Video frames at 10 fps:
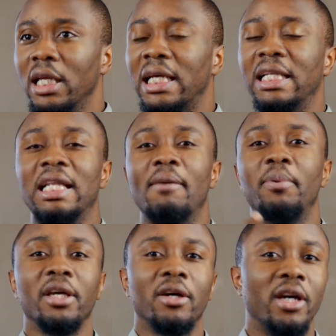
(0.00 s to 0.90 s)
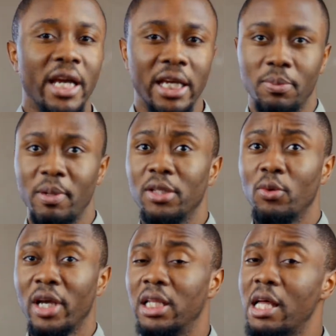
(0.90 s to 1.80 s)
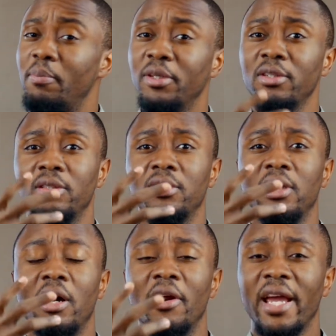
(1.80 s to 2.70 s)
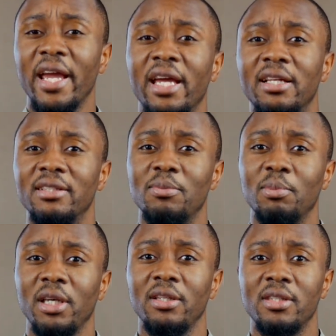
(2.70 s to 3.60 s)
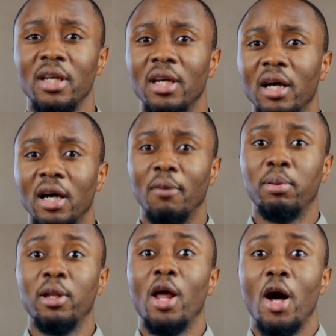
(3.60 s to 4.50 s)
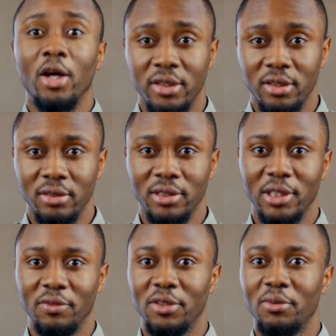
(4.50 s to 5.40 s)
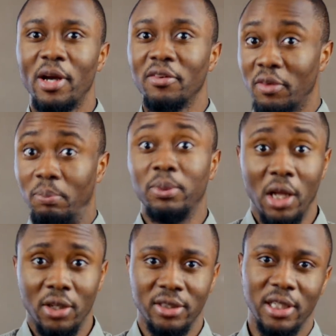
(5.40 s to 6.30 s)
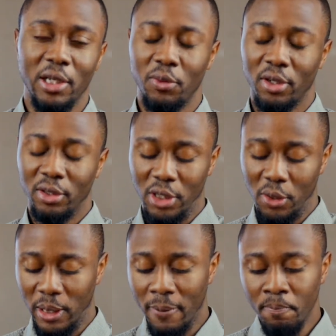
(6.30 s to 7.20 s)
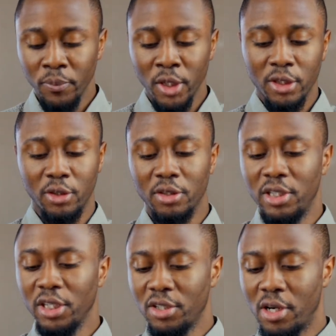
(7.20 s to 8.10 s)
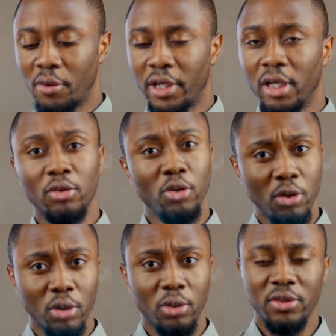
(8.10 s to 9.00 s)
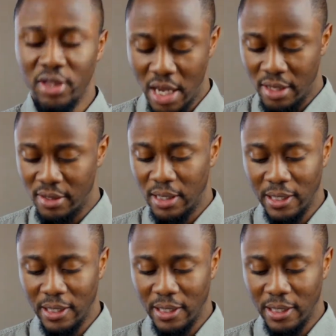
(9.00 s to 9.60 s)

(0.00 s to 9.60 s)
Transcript: clapping our hands? By the way, clapping our hands means applause, giving a round of applause, like we all know it. So the dictionary on Google says